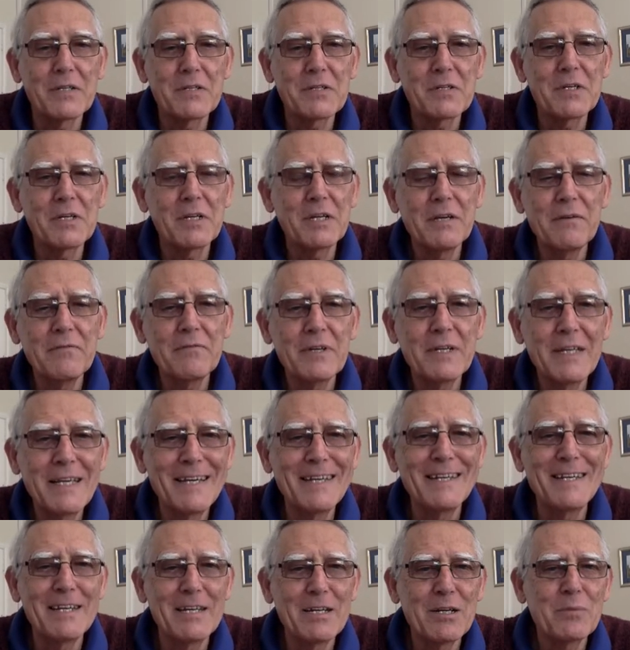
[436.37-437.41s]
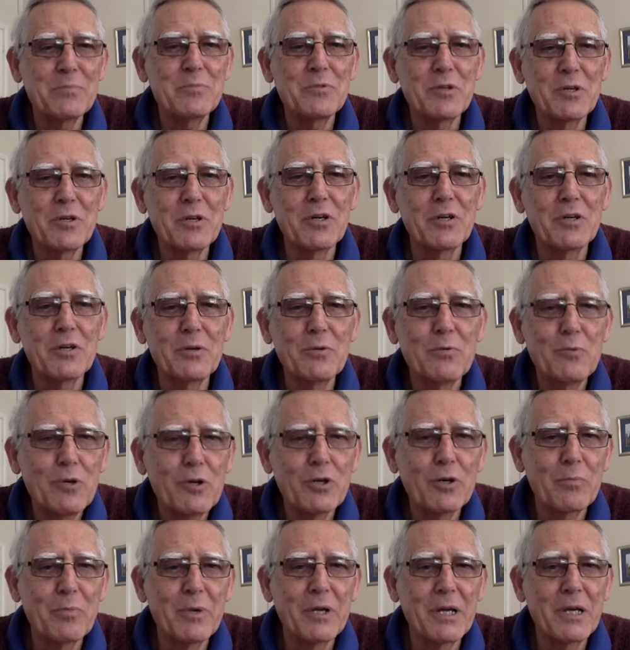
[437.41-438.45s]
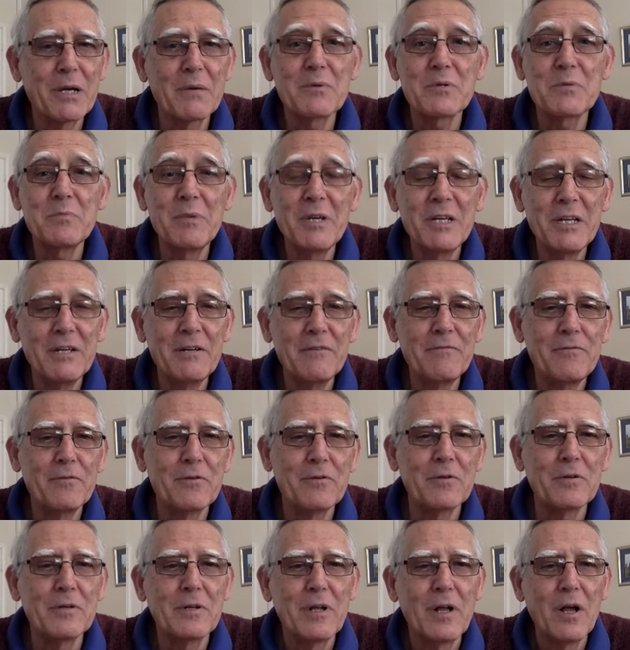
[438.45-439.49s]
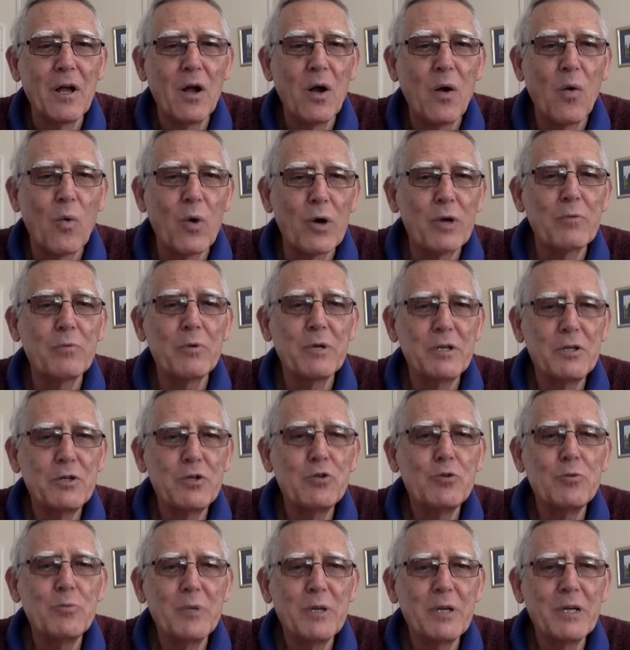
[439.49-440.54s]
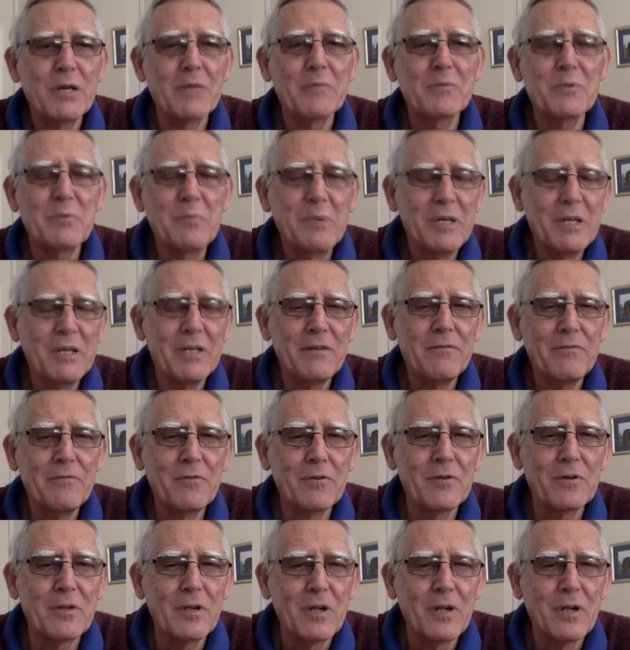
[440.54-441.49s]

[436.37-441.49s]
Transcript: then even getting up to go to work becomes meaningful. What we do becomes meaningful.